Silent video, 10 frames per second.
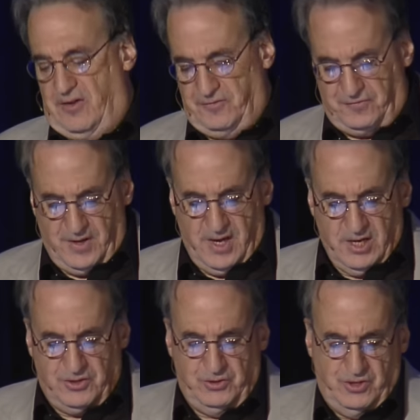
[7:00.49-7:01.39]
of
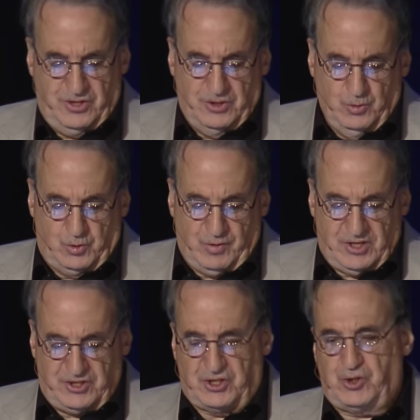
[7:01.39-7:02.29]
the
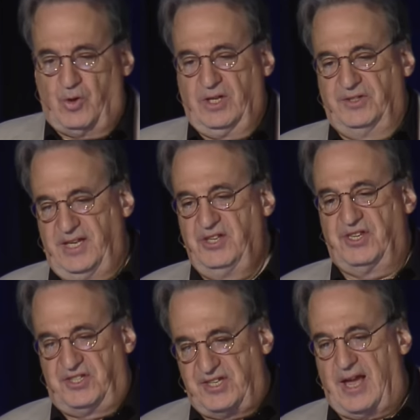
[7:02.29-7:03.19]
nutrients the soil needs.
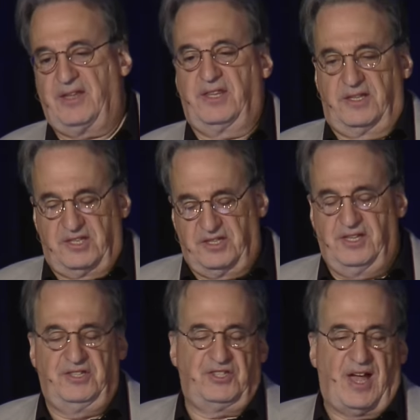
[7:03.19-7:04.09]

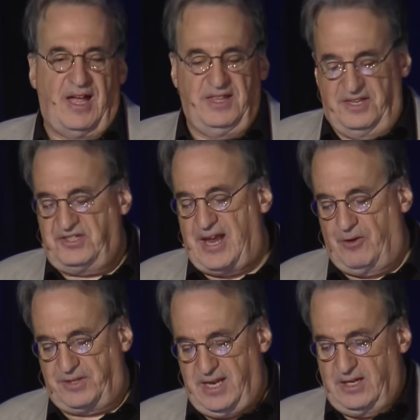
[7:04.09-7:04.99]
The
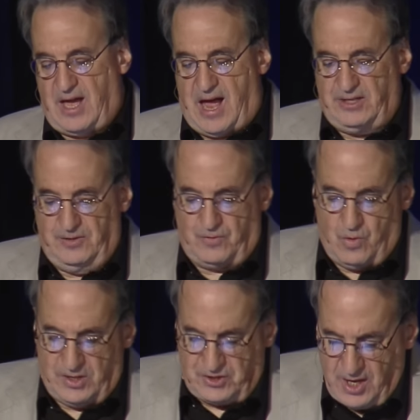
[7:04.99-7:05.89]
South, king cotton, of
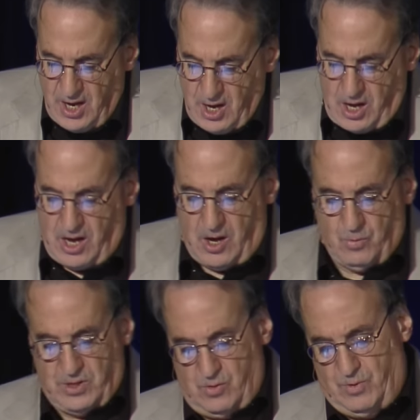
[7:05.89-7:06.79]
course,
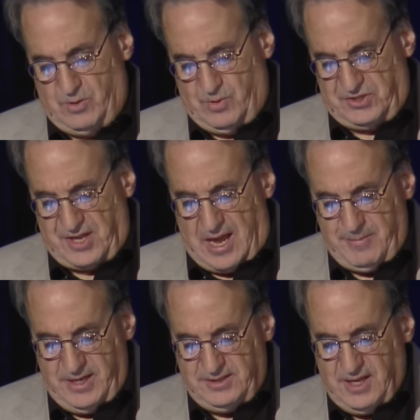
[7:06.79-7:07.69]
was
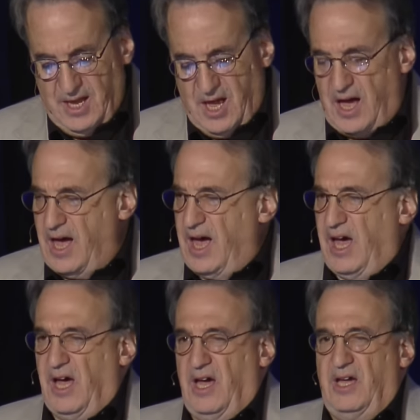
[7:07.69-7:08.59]
dominant.
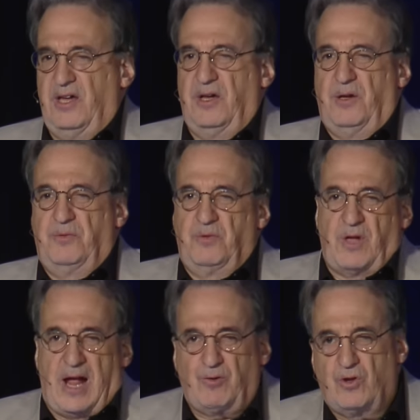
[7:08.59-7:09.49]

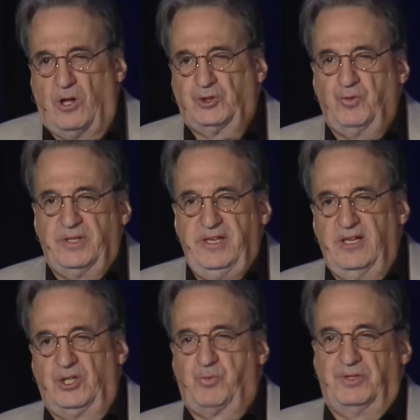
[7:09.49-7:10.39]
Agricultural
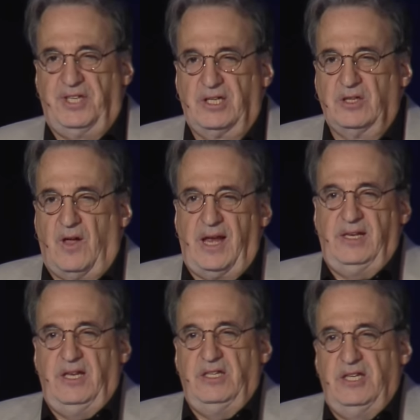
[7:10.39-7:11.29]
yields were
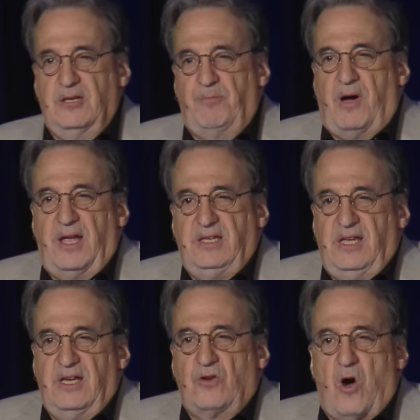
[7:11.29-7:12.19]
declining year by
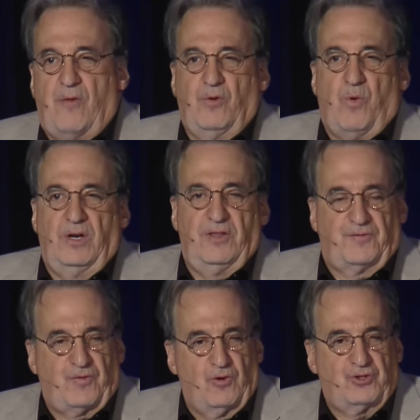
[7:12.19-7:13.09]
year. Carver, one of the
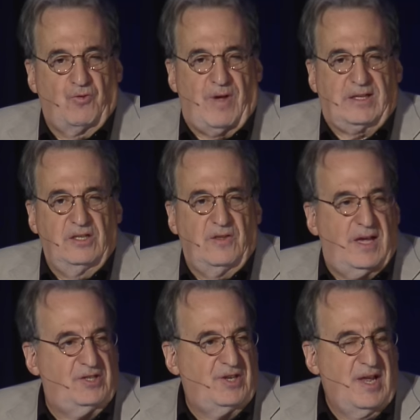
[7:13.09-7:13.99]
first to
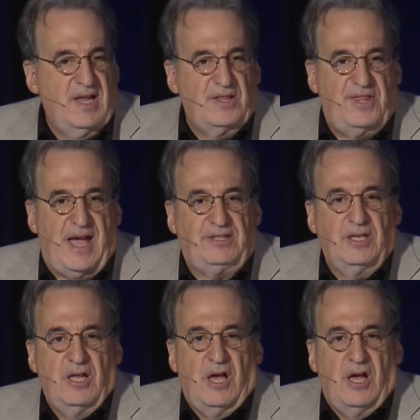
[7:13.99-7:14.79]
recognize that